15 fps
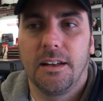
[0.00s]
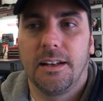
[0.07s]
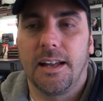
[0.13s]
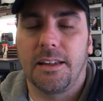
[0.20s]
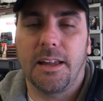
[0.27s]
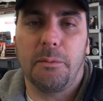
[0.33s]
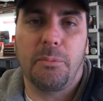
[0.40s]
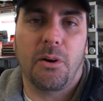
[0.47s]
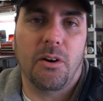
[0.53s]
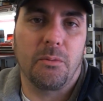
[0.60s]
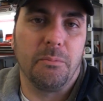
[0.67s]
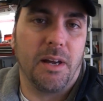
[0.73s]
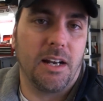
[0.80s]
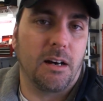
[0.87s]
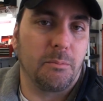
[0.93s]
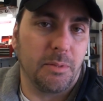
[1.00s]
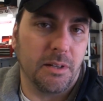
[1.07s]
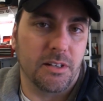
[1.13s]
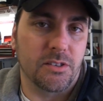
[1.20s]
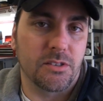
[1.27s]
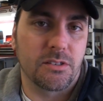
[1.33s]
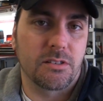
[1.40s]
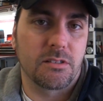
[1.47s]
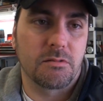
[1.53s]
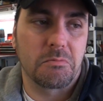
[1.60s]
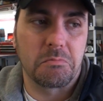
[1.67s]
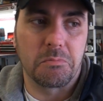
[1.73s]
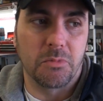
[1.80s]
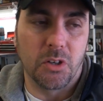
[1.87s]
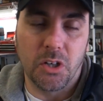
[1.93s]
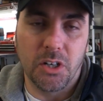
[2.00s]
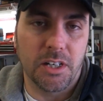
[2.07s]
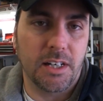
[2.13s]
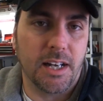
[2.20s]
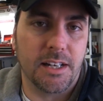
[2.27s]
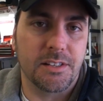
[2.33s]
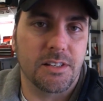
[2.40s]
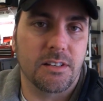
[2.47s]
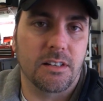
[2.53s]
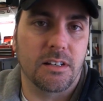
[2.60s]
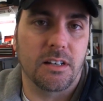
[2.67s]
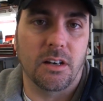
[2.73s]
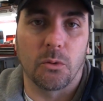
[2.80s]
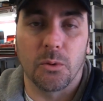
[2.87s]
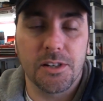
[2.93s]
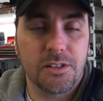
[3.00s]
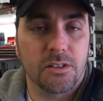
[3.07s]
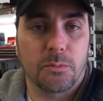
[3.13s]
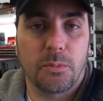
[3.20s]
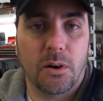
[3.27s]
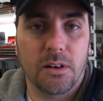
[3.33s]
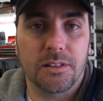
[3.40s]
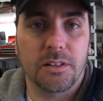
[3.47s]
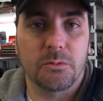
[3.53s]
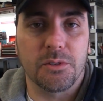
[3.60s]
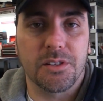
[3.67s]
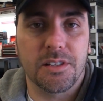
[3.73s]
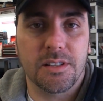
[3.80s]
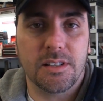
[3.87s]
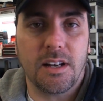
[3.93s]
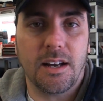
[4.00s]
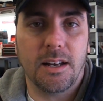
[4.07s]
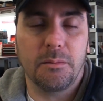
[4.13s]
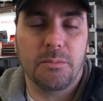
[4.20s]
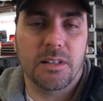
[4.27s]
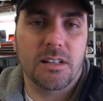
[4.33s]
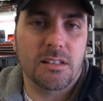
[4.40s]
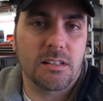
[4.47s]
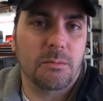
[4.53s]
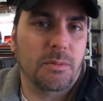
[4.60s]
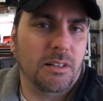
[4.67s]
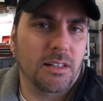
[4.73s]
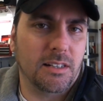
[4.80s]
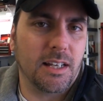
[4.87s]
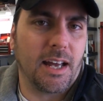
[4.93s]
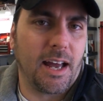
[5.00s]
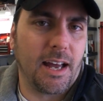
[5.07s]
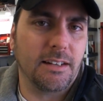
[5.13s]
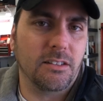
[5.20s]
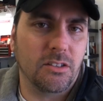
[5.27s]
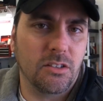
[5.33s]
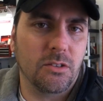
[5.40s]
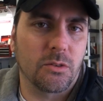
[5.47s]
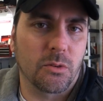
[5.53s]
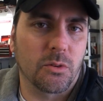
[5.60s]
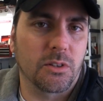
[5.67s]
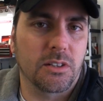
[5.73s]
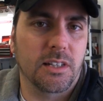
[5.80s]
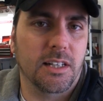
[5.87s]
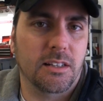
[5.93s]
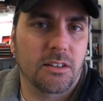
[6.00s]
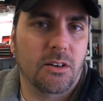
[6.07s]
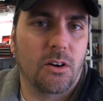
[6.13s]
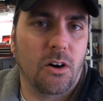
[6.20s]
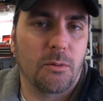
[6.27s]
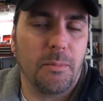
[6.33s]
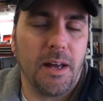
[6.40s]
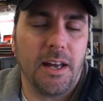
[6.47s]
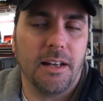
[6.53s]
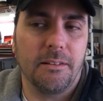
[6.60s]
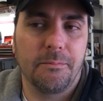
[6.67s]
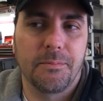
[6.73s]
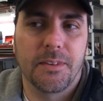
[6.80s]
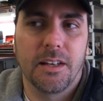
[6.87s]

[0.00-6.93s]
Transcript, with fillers: Now that part may not be as good as the original part that was designed, but it's something that they had to do in order to get the car made.